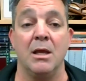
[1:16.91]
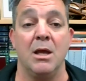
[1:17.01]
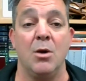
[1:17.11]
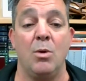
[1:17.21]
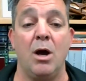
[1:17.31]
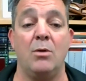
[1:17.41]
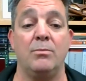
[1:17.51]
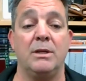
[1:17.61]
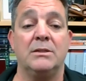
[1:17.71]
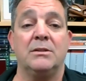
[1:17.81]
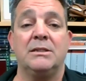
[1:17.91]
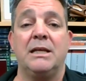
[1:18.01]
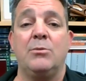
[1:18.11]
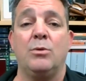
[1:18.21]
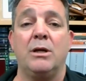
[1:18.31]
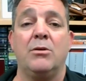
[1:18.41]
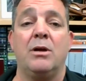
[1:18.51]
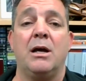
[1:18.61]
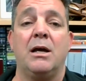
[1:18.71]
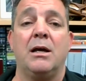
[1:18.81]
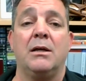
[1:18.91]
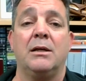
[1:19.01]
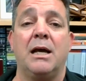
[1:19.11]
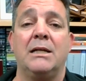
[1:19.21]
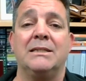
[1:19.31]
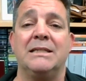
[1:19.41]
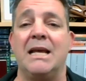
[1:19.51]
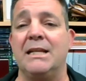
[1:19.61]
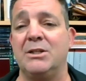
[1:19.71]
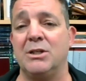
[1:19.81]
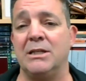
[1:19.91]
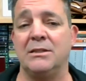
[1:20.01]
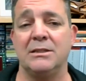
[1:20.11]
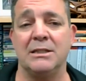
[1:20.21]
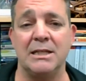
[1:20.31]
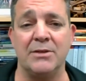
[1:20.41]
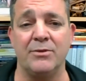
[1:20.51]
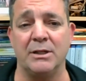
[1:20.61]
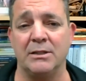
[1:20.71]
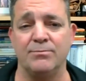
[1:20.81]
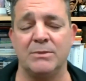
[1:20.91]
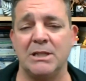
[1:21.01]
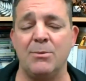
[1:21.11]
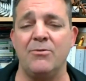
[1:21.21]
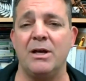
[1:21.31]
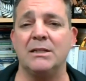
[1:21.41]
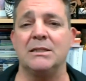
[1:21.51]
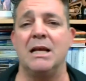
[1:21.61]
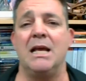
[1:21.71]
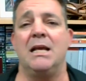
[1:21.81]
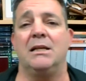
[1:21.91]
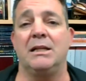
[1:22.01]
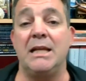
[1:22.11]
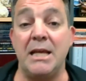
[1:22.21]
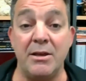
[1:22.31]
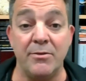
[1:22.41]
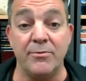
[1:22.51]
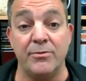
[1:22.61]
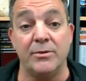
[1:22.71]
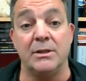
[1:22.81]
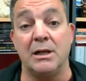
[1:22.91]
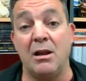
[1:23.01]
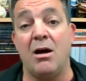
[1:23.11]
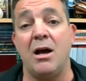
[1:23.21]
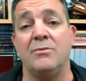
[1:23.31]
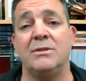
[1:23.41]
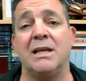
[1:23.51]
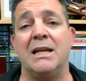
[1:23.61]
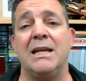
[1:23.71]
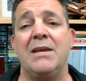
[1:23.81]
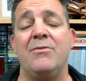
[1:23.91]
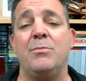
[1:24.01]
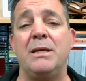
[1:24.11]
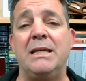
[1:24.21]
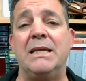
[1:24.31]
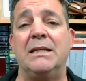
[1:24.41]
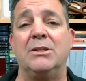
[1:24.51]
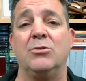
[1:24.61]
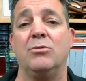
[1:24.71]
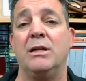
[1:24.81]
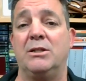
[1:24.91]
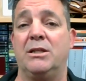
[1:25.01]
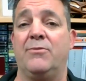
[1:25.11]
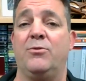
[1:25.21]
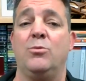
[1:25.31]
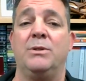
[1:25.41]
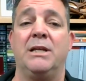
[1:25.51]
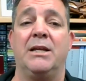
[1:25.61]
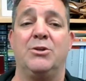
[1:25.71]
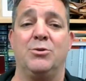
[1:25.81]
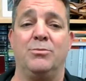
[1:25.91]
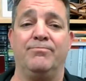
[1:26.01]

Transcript: Well, as I said, we're understanding Jesus and the invalid. And some of us live lives that never begin to reach their full potential.